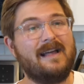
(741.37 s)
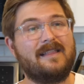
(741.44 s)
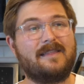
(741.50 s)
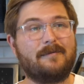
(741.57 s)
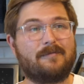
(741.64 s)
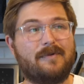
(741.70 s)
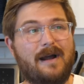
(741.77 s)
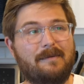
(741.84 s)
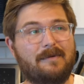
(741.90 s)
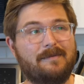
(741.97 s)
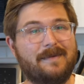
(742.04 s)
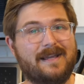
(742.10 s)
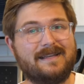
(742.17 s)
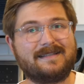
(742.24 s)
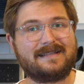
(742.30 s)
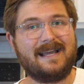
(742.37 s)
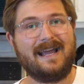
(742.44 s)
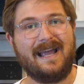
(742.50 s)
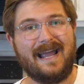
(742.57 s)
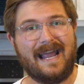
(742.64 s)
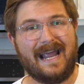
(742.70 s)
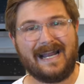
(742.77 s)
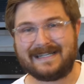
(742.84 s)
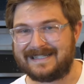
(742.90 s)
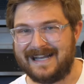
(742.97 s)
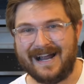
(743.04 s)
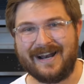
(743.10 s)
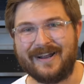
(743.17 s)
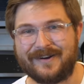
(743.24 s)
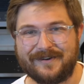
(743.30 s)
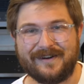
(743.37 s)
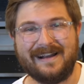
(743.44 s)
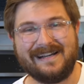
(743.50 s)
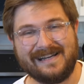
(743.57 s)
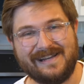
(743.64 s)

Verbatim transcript: The problem is it's not a great